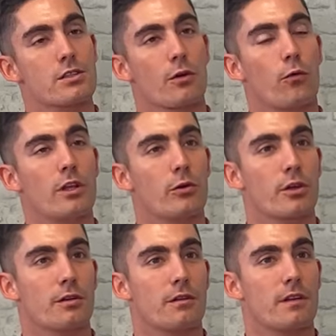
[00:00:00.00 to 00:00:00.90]
So if we look
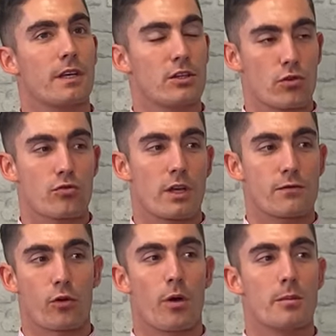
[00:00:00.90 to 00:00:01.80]
at interest rates
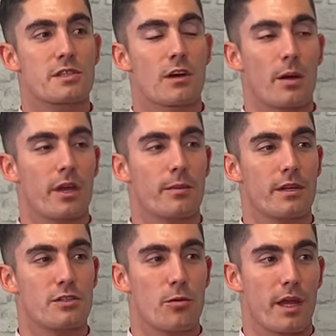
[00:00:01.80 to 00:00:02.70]
for a moment's time,
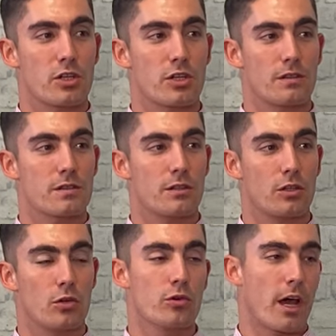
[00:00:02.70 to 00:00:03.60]
maybe as you mentioned,
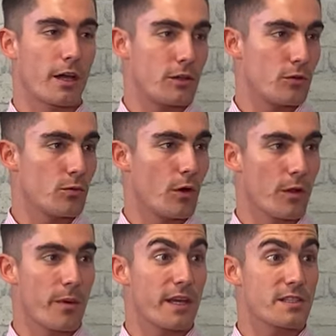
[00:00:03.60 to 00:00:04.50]
you could argue on
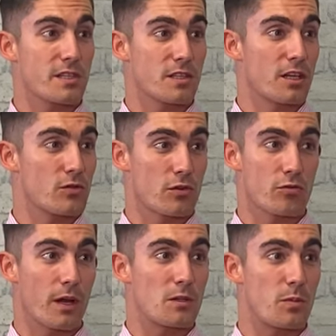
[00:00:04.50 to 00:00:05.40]
the basis that
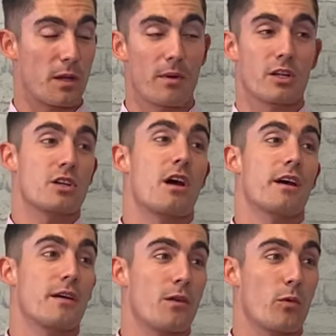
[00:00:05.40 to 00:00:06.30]
interest rates being much
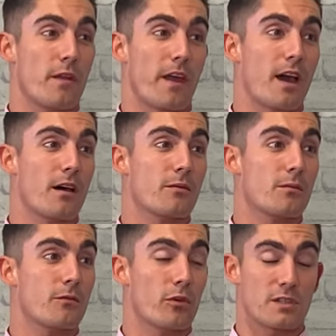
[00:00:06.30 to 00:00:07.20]
higher than where they are,
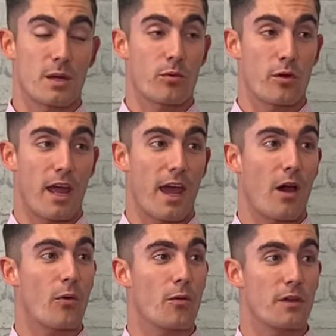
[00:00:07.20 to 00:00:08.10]
for example,
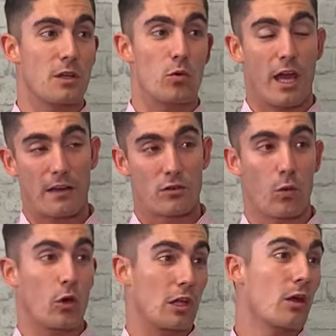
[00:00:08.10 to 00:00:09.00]
now, that you would have had to
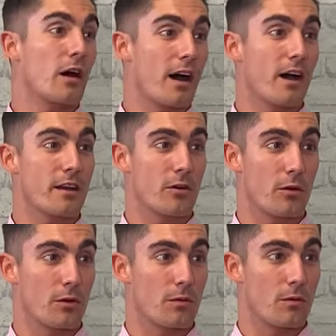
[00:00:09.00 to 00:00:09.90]
work a lot
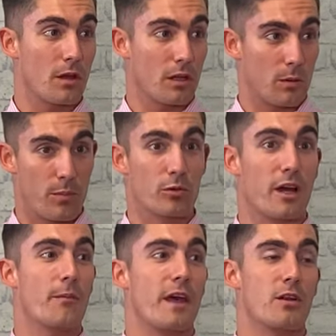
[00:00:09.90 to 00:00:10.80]
harder and mm. build
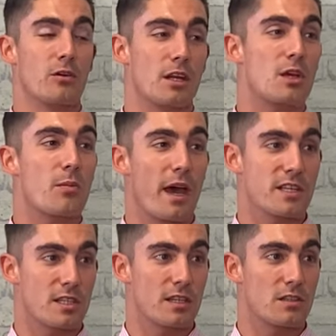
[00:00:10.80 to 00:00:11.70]
up that earning
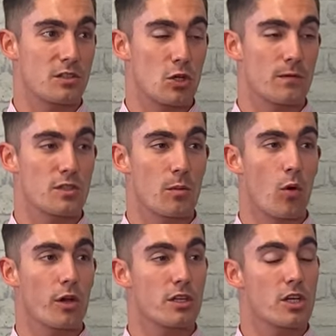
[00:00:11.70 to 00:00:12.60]
capacity to service a
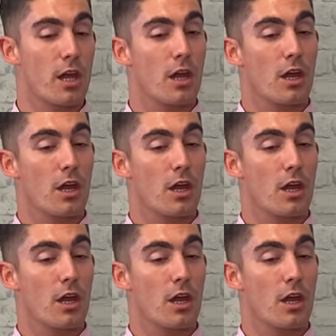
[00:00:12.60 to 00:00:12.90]
mortgage.